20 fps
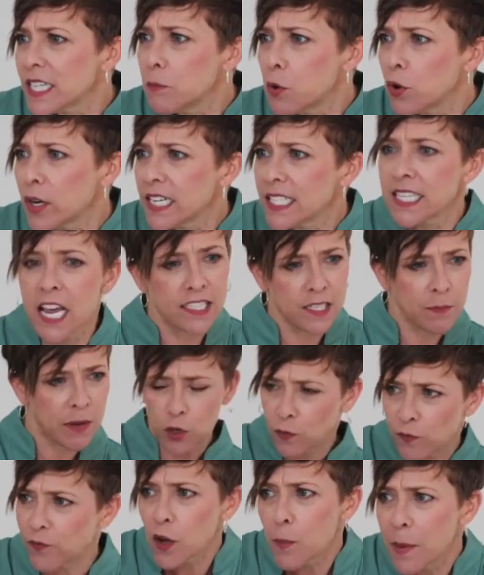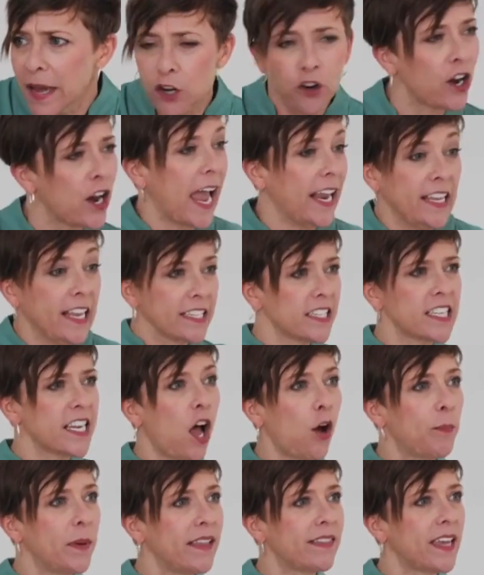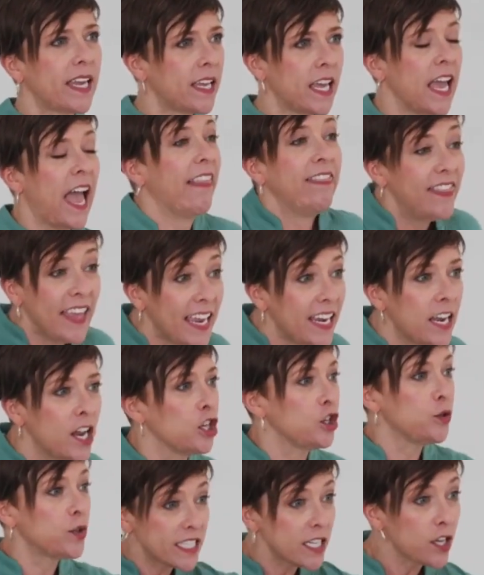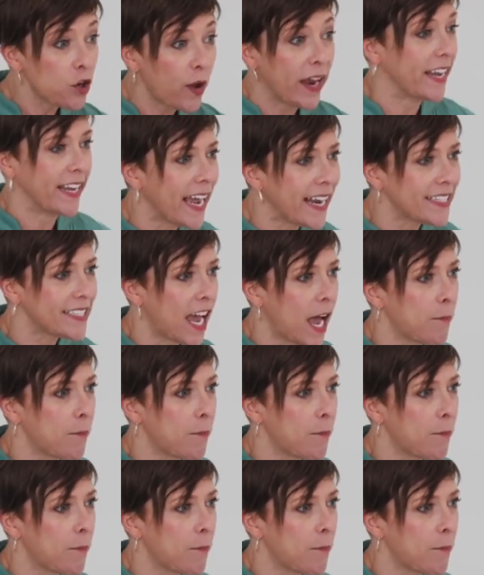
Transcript: not just our physical health, but our emotional well being too.